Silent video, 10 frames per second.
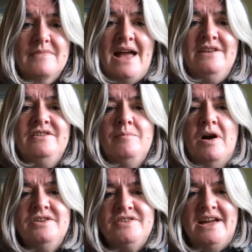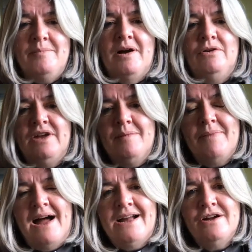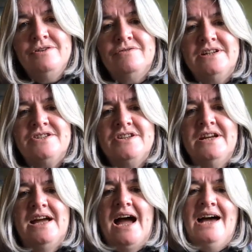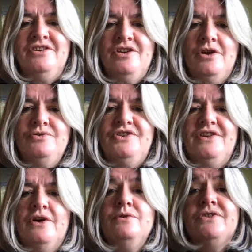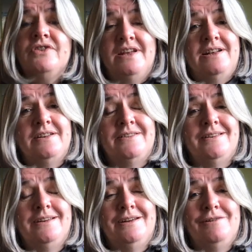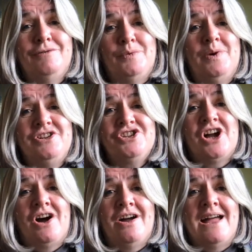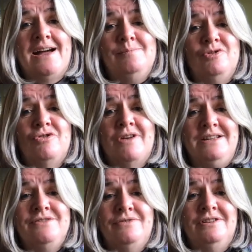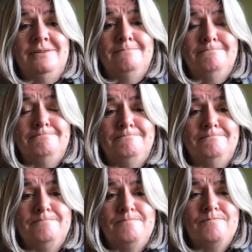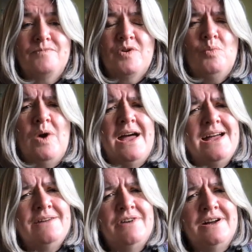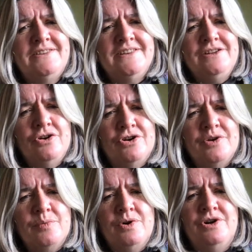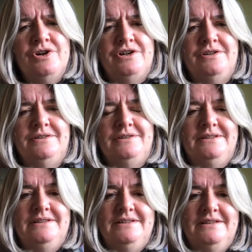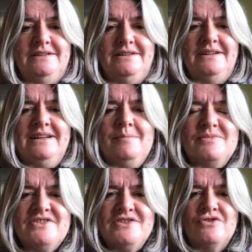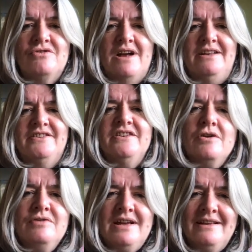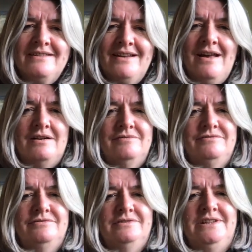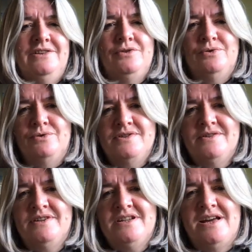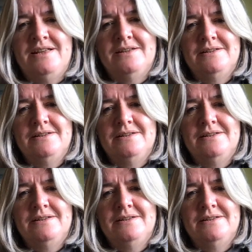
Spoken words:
Ending my day by looking back over it and noting those things for which I am grateful. Where have I seen God at work, glimpsed his grace, known his love in the course of a day?